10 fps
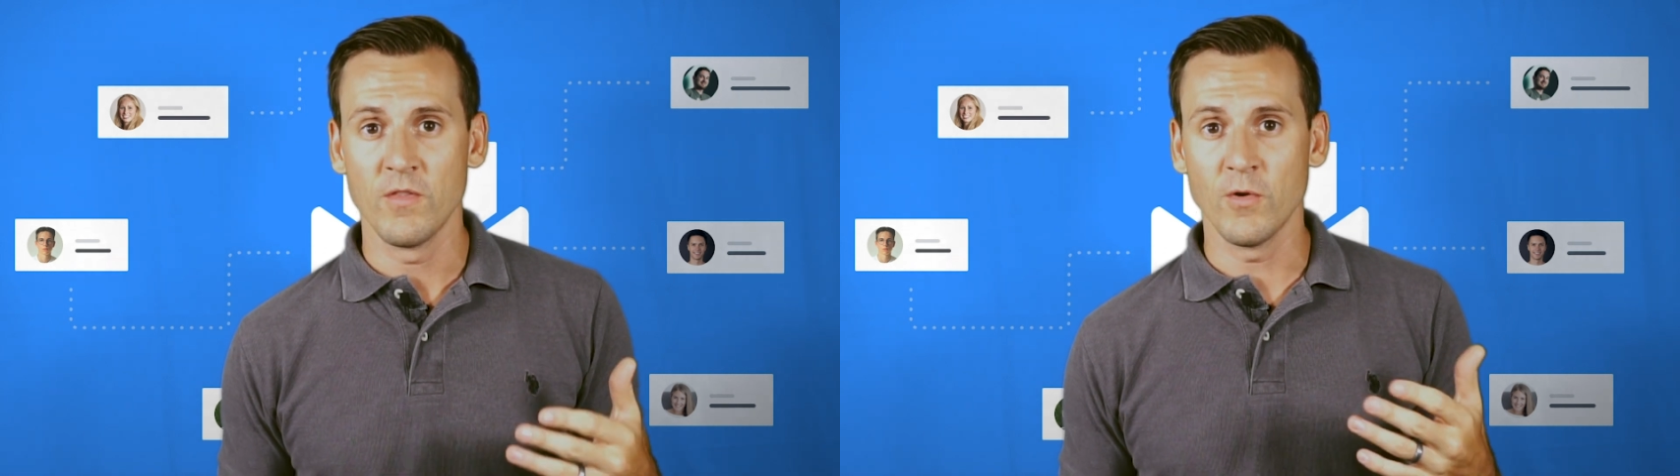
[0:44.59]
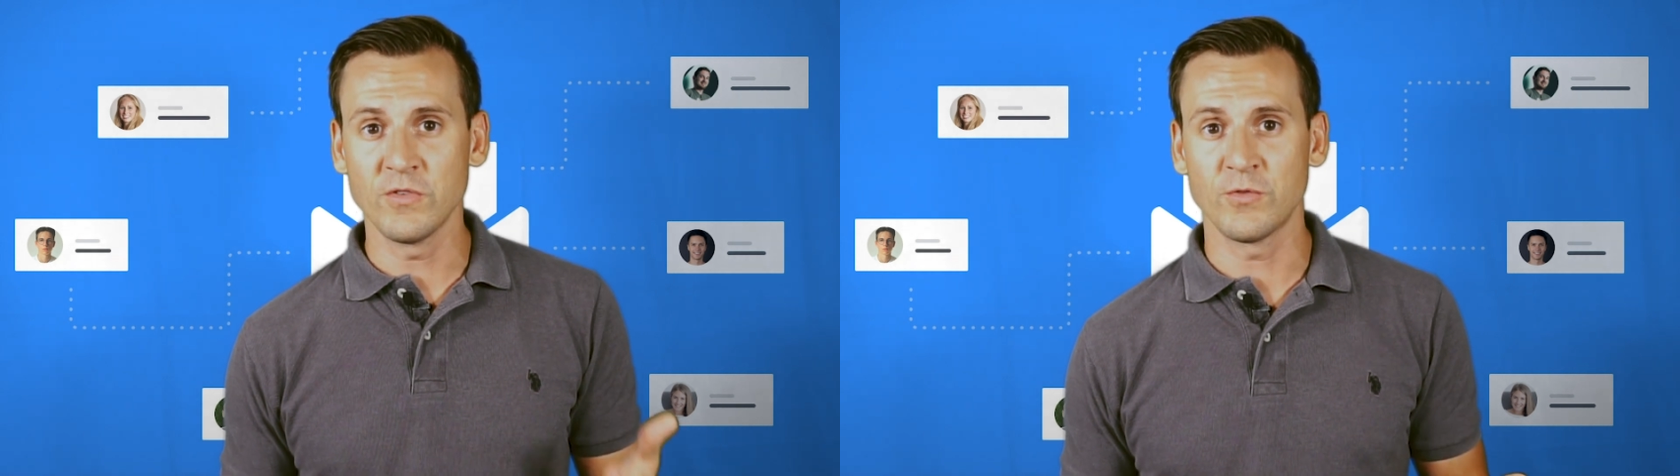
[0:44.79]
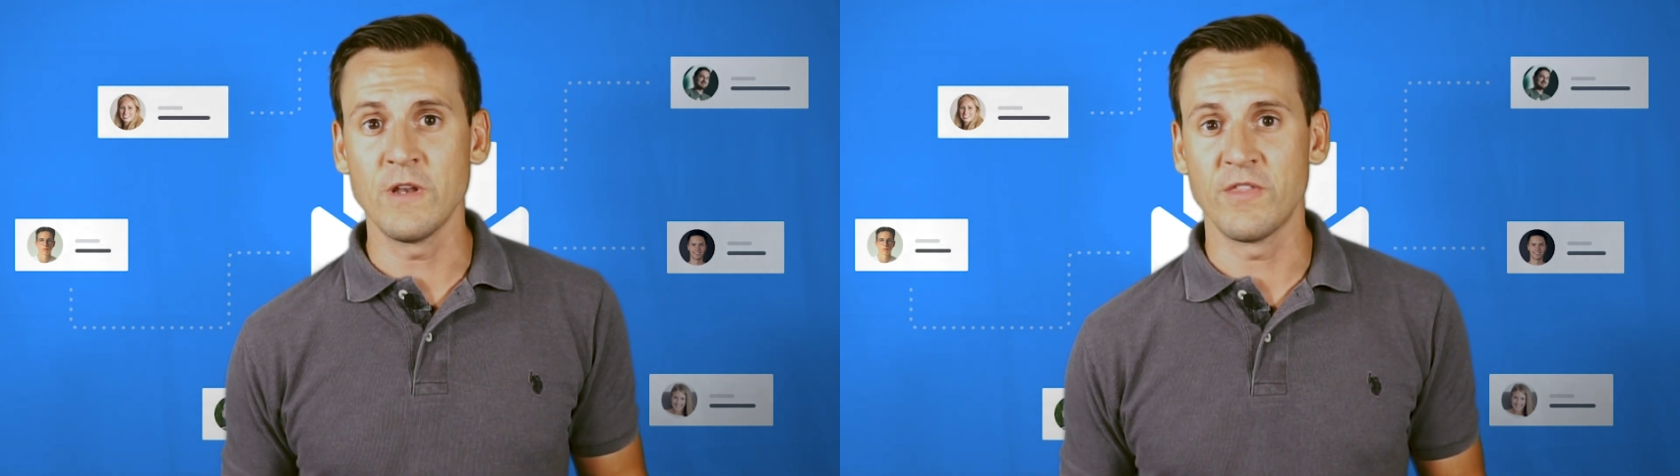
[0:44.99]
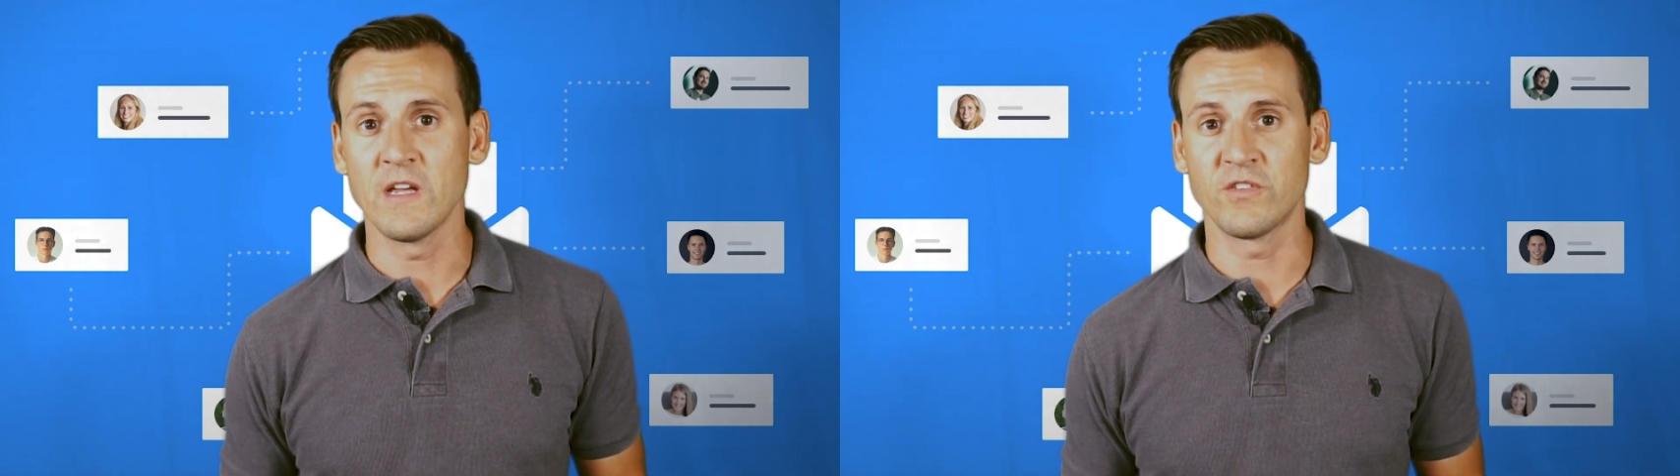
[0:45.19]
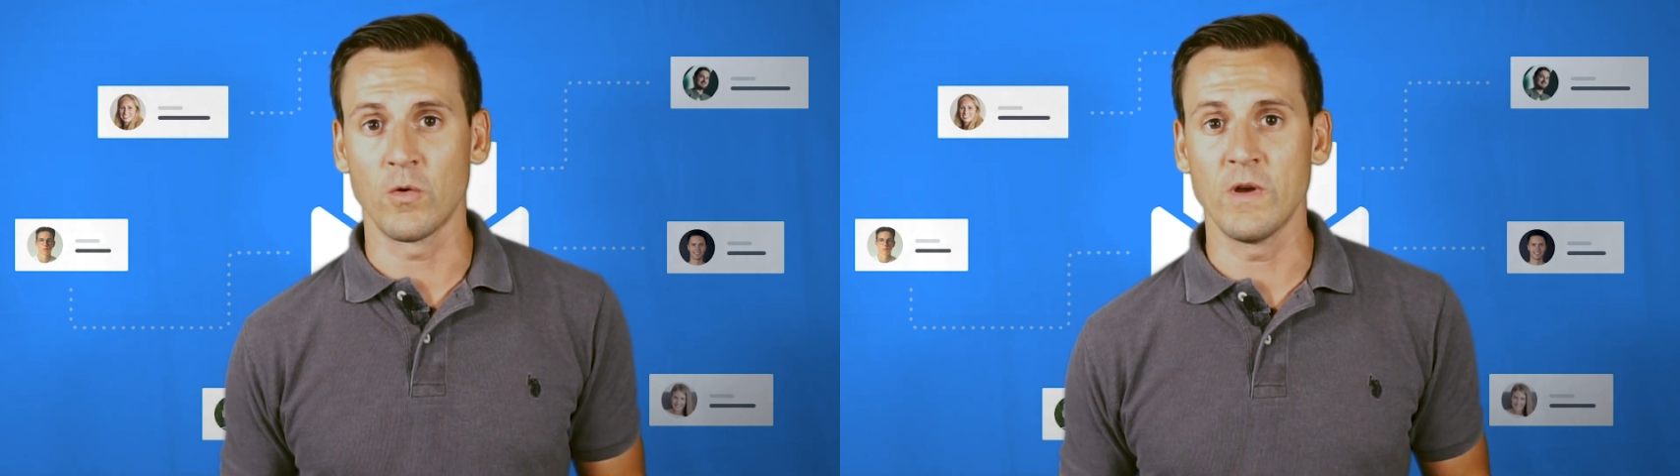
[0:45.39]
Those three
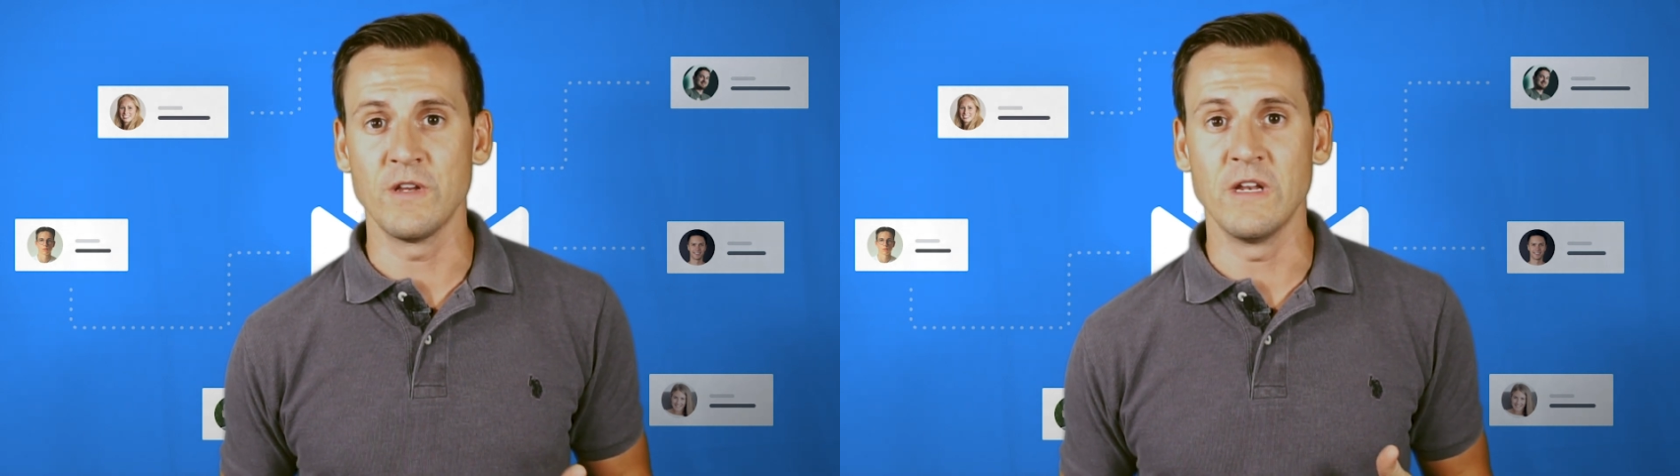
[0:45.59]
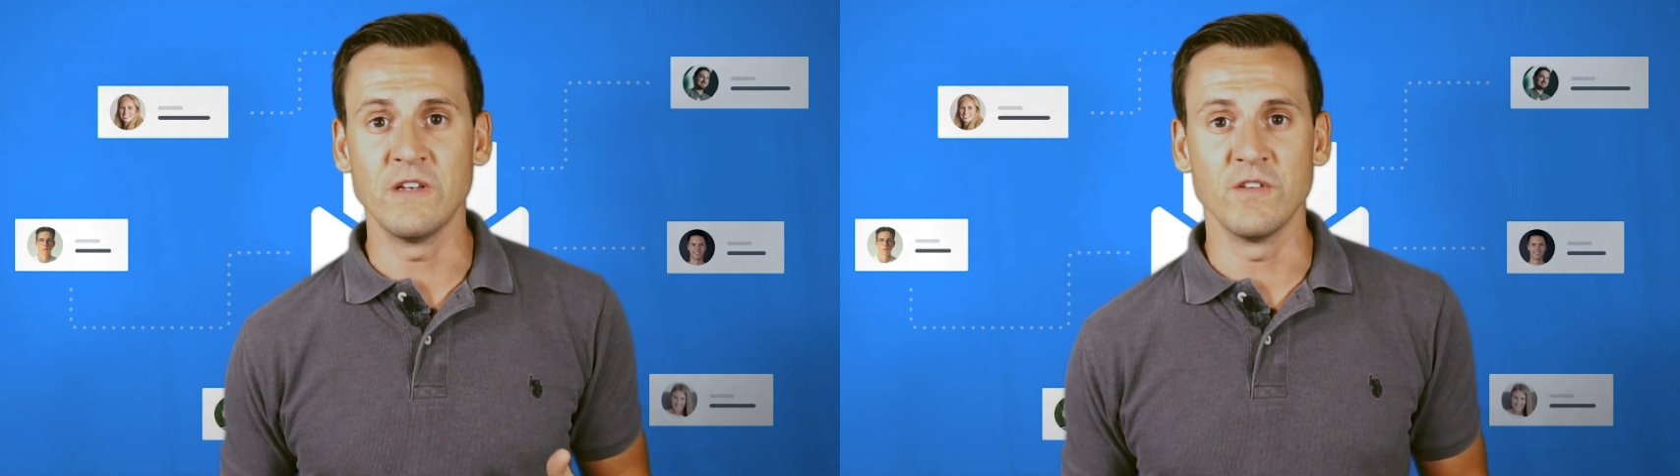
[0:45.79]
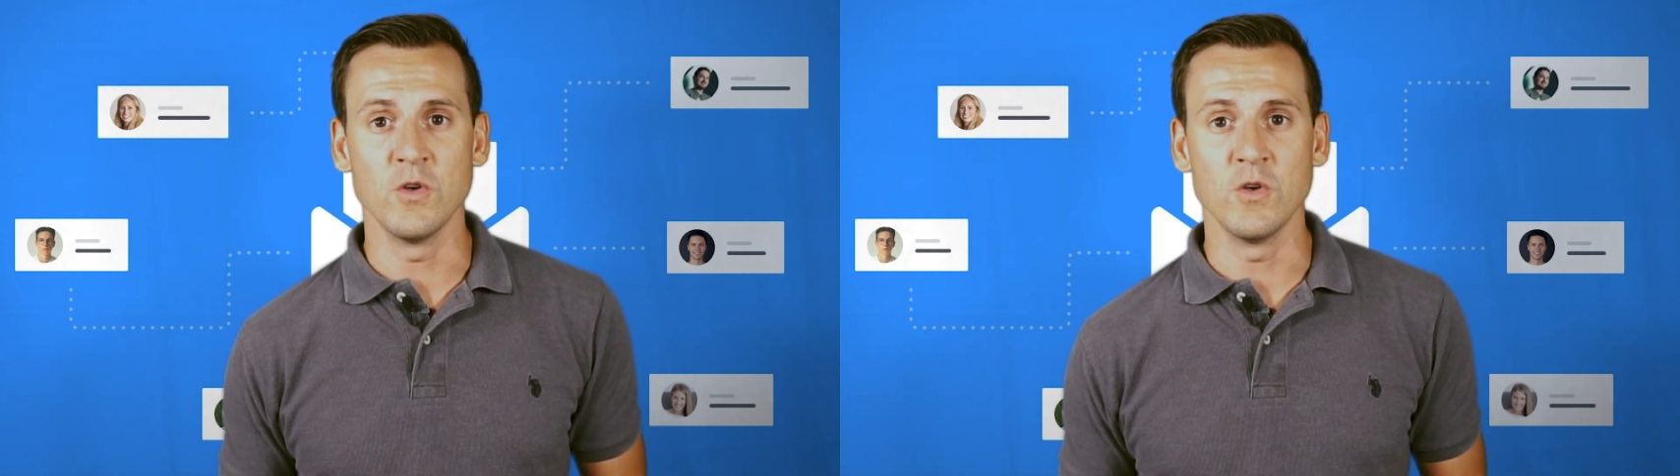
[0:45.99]
things are what you need